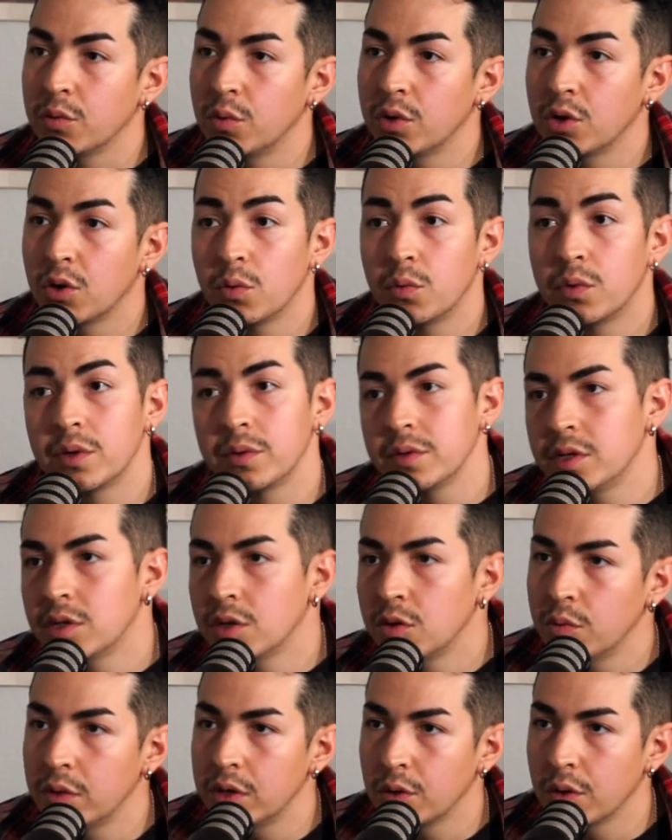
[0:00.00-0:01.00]
What do I want to you
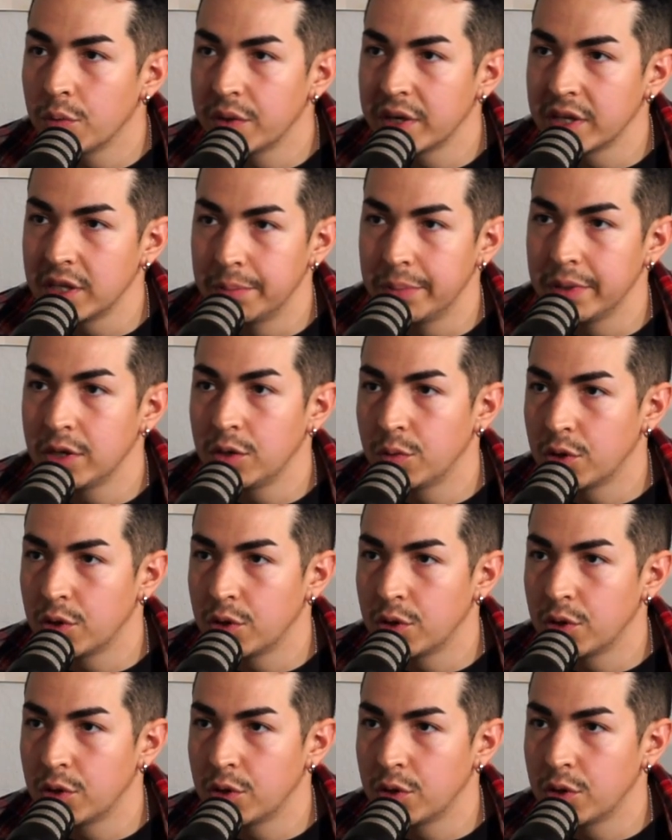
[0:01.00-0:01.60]
know What do I want to compel?